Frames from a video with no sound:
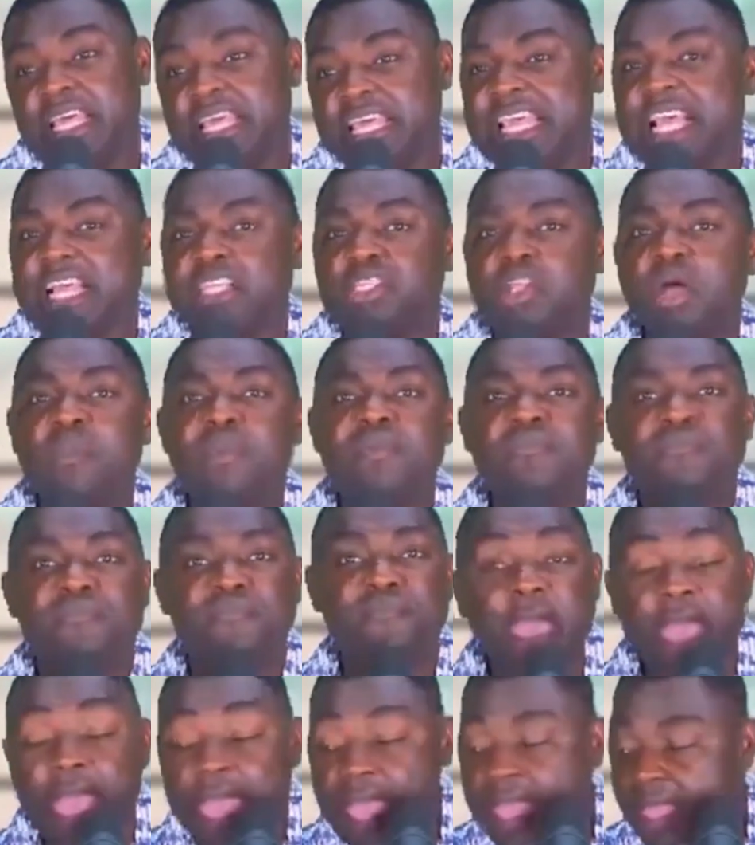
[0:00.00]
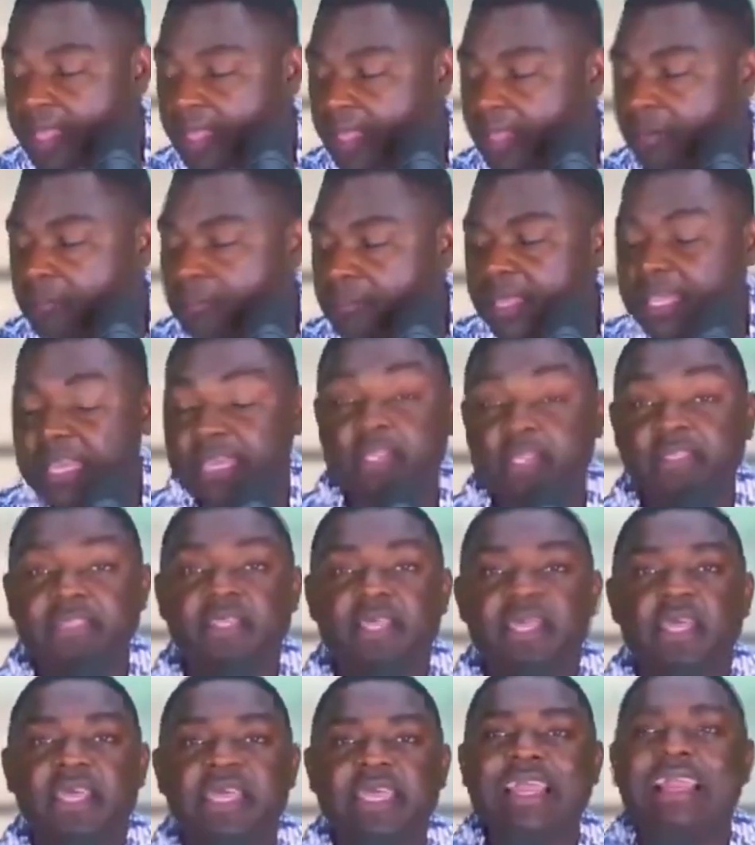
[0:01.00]
He has not been fair. Meaning
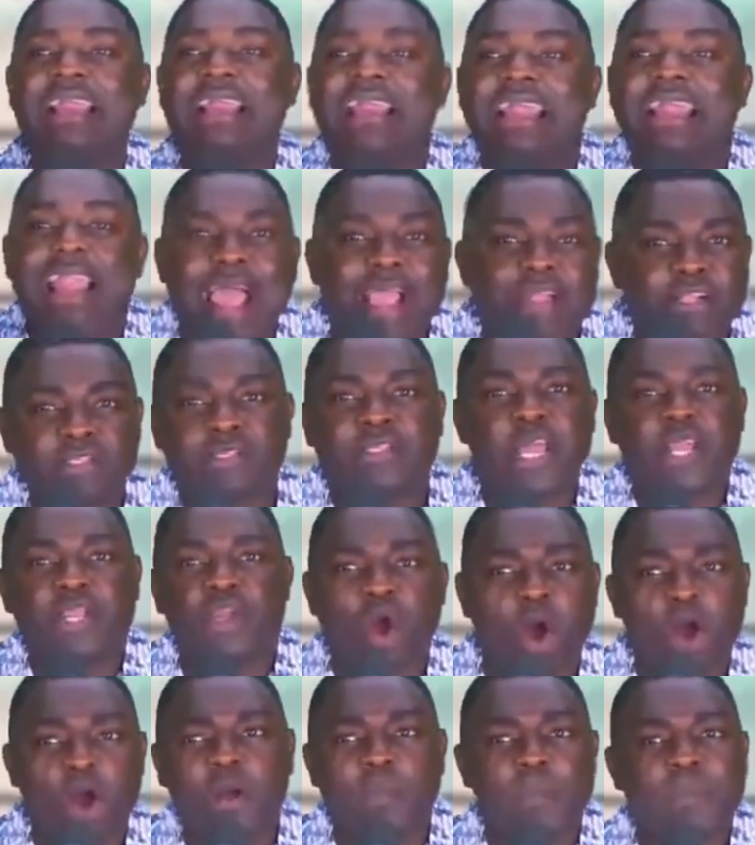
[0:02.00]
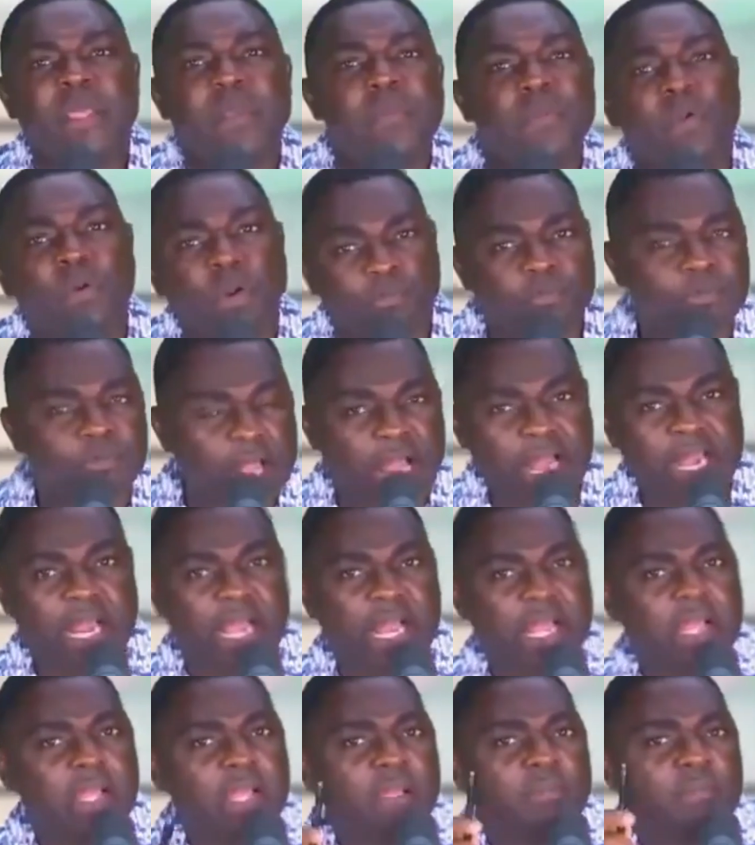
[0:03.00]
he lied to the young people of
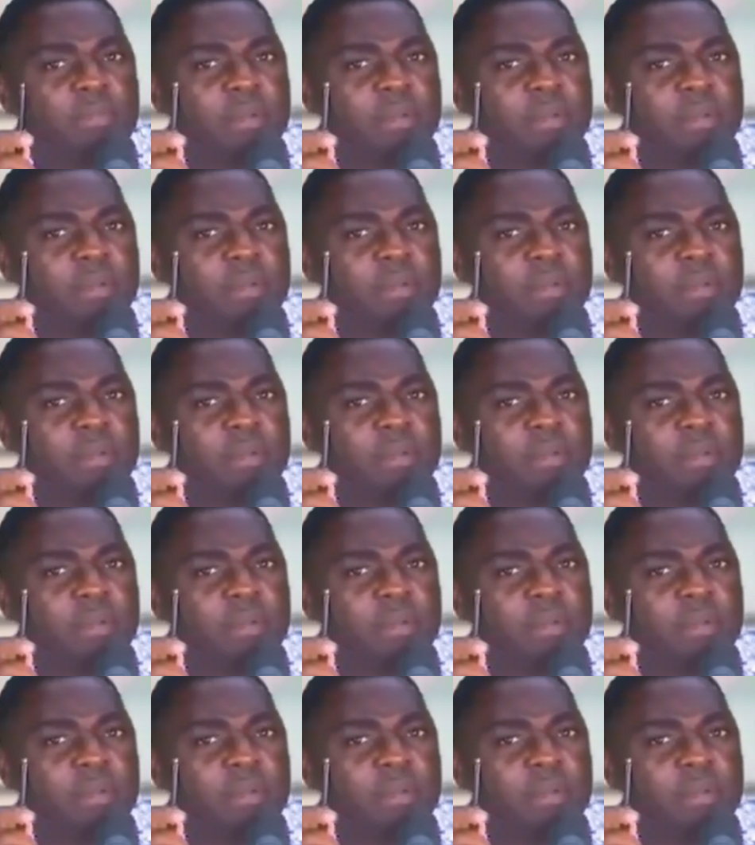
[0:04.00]
Ghana.